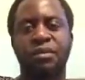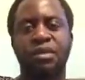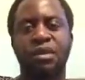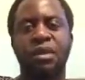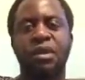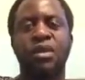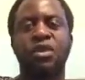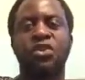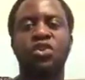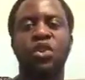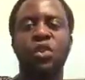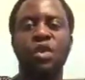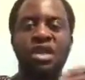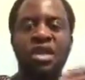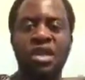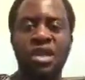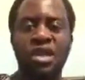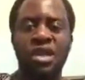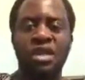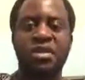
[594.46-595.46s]
So we
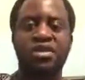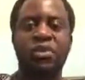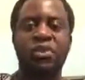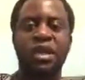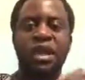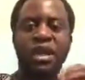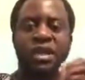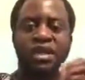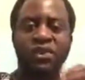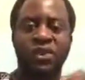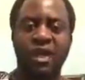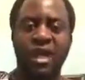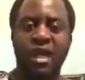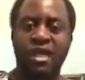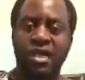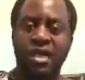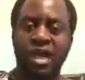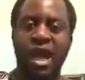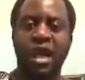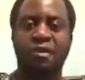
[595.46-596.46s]
need to
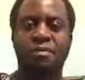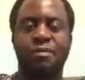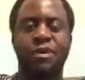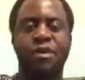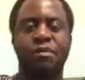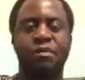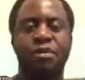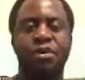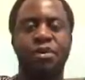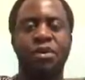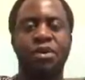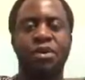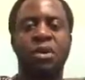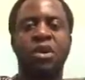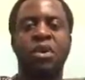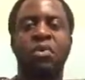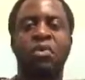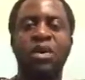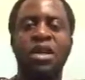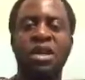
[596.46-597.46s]
educate young people.
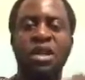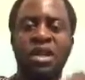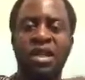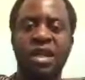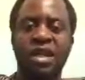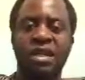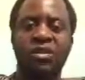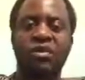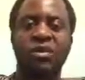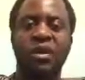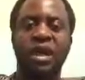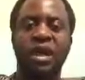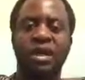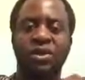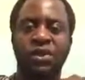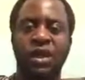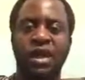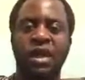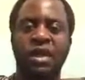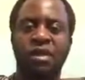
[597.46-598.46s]
We need to
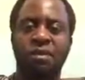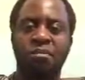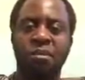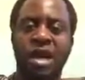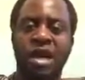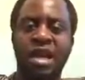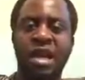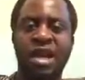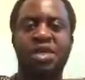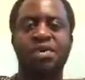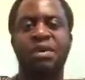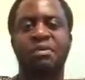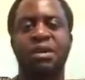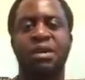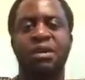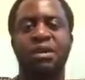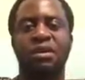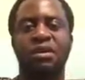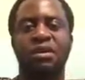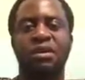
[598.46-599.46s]
educate men and
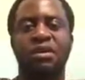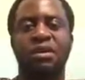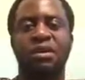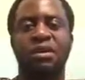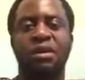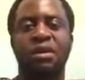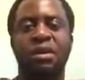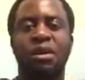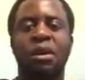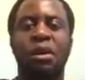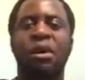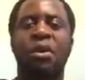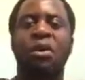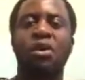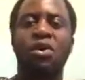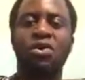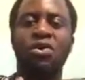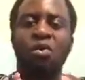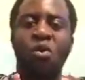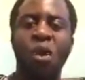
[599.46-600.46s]
women
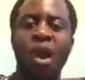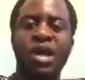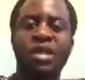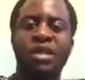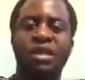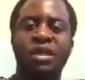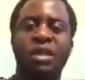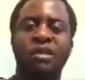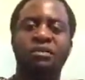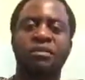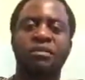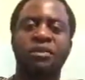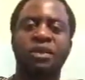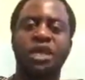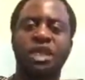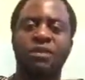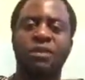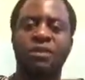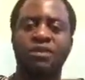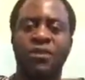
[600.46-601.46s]
on what
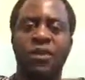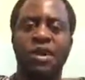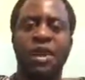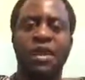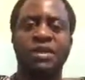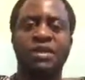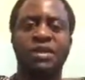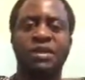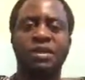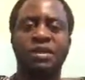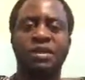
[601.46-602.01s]
is before us